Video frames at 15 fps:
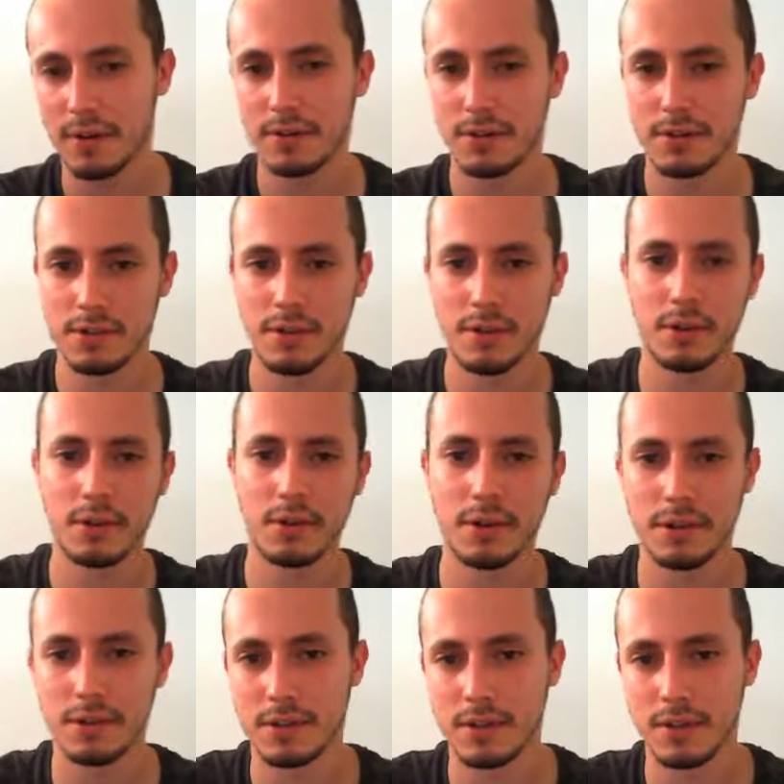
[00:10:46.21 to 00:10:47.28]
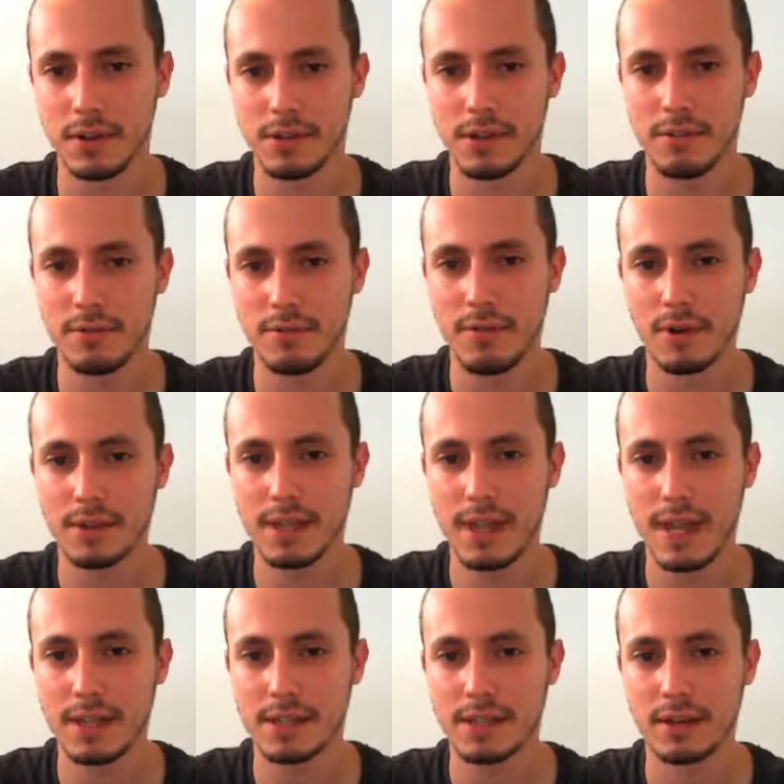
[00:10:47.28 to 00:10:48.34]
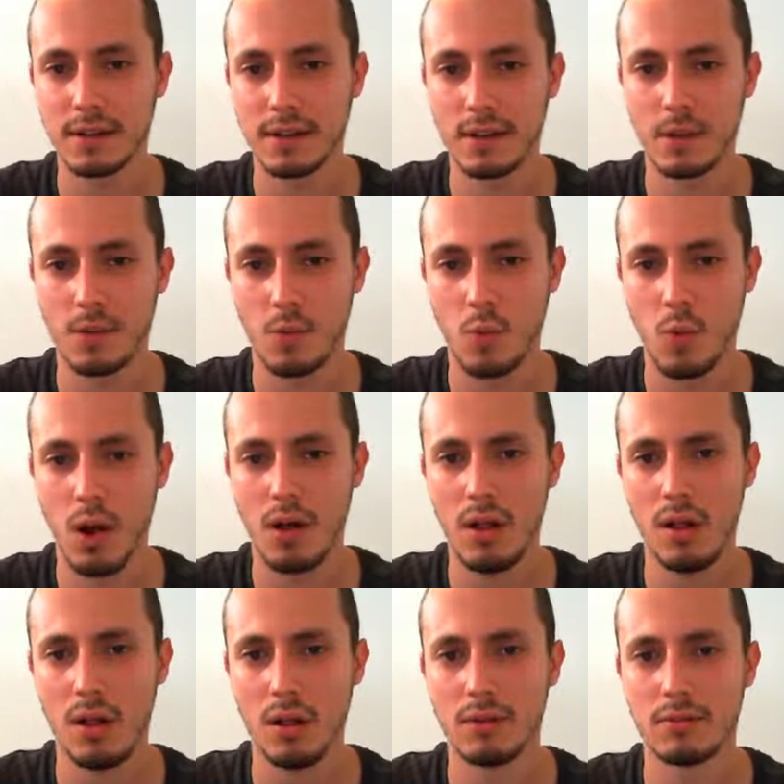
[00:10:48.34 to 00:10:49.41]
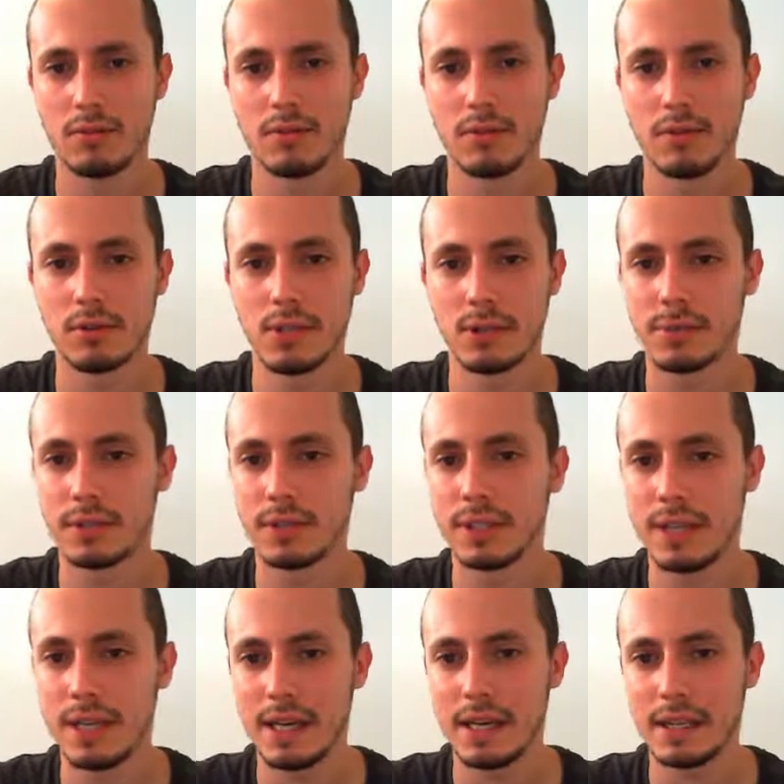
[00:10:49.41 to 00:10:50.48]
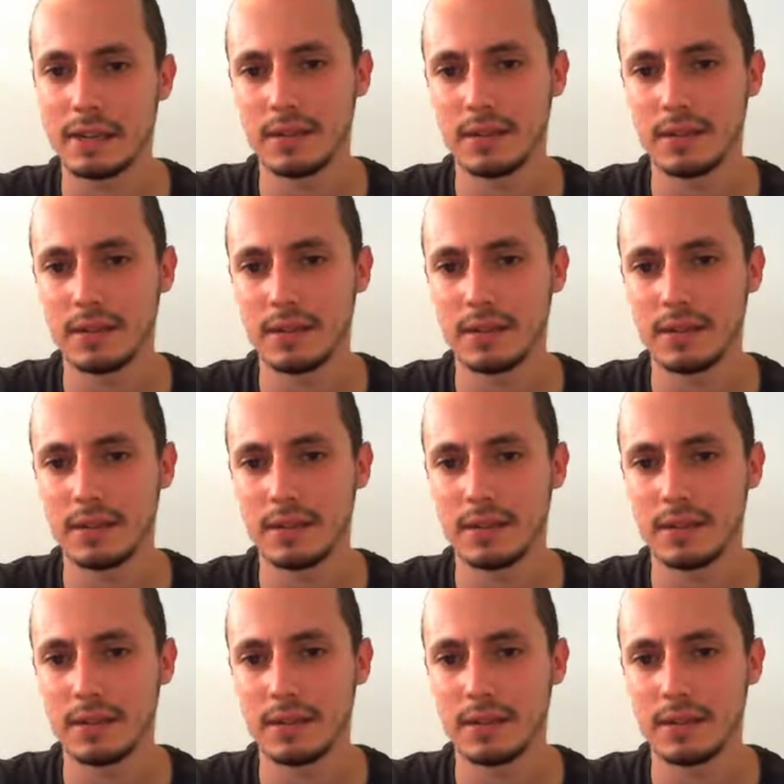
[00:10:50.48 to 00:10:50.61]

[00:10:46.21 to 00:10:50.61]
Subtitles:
So as you can see, if rook takes, well, rook jumps to d8